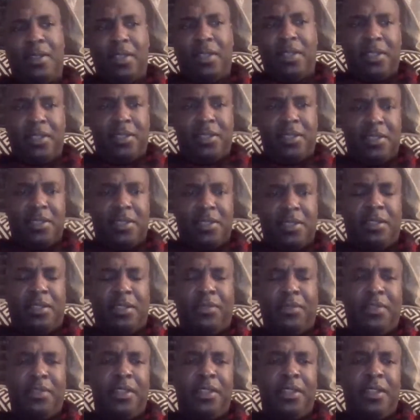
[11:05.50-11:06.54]
And because this
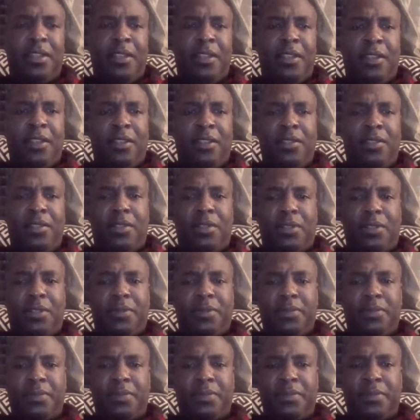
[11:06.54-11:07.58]
stuff, you know,
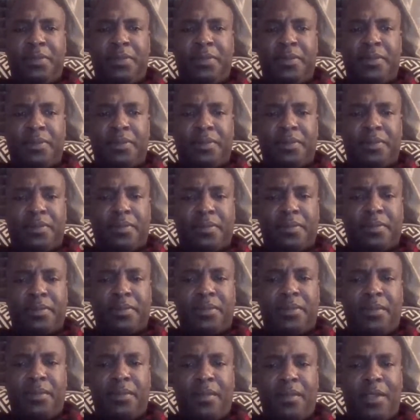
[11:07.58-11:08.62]

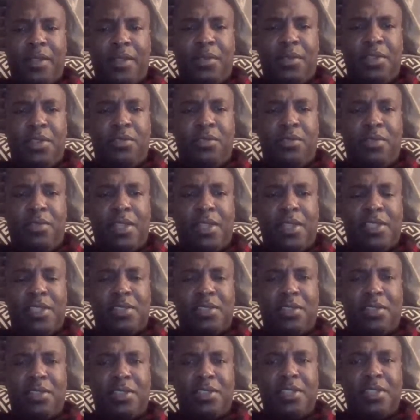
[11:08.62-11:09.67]
when you really
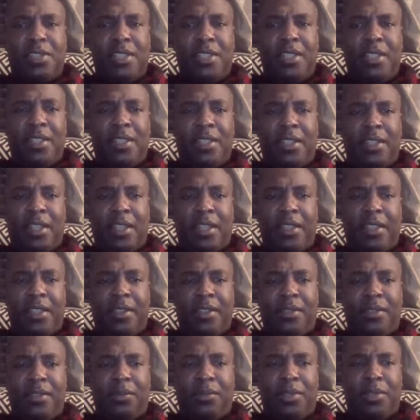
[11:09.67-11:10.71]
start seeing like
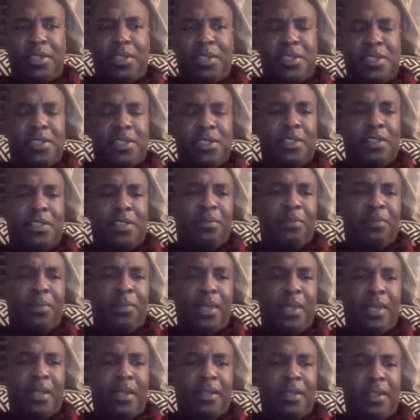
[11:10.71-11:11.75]
what this stuff
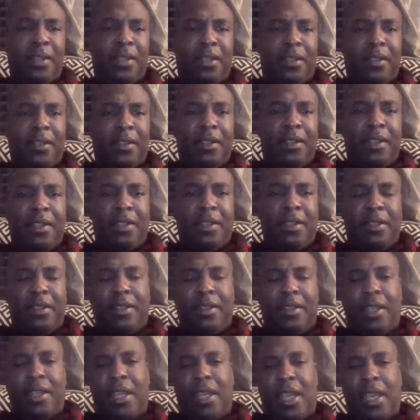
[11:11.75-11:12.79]
meant and
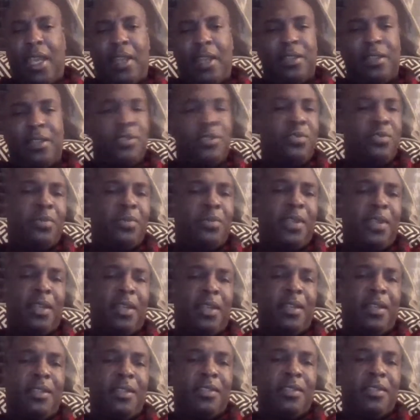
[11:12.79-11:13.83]
the attitude
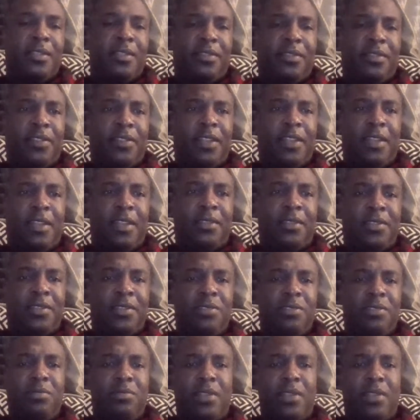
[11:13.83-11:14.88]
behind this stuff and how in
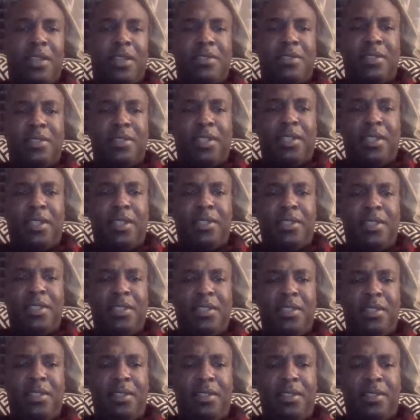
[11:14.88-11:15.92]

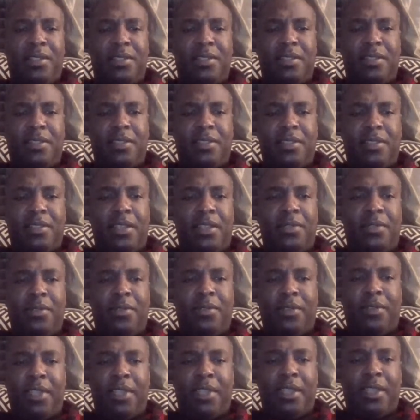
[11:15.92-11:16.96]
2018 it's
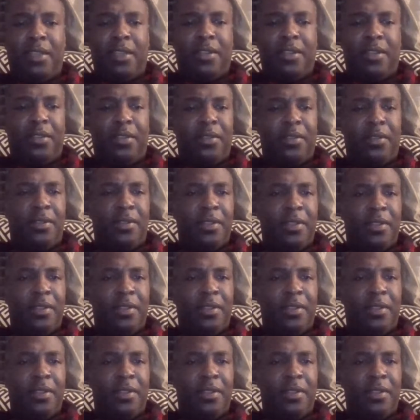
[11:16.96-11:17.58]
still there.